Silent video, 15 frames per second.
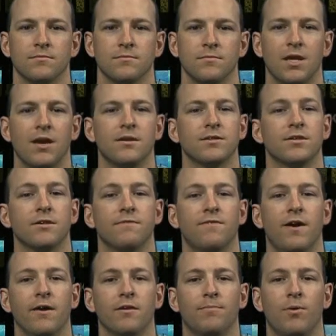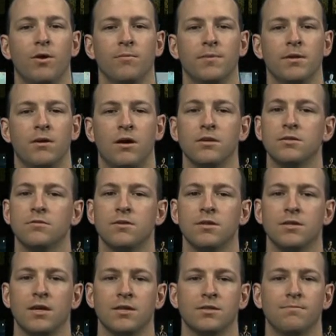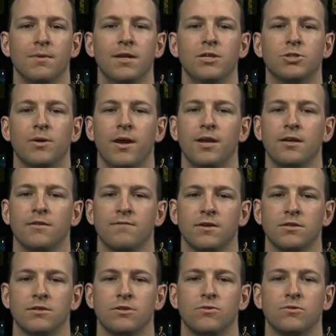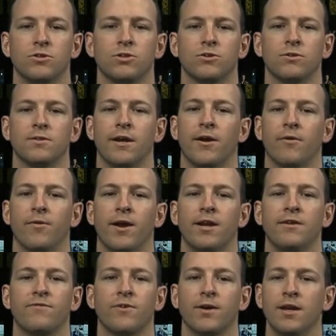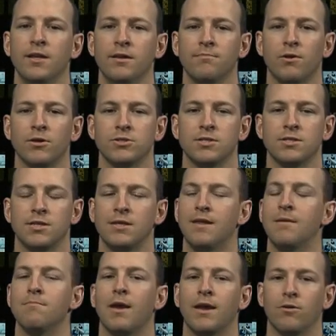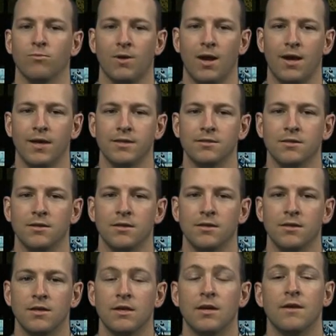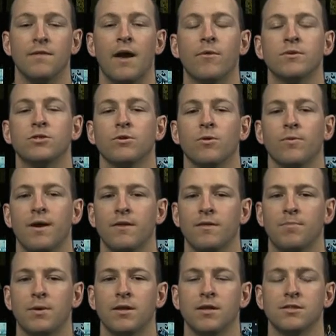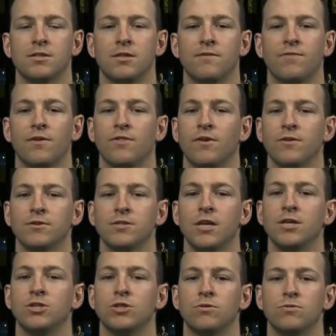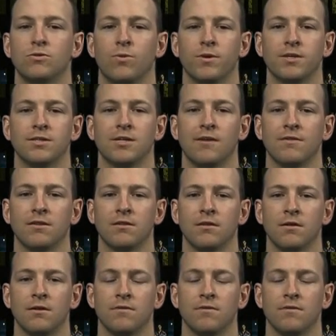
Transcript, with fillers: The Yongsan Fire Department also conducts many training events to ensure they are ready for any emergency that may arise. That was your Around the Peninsula for Thursday, June 27th.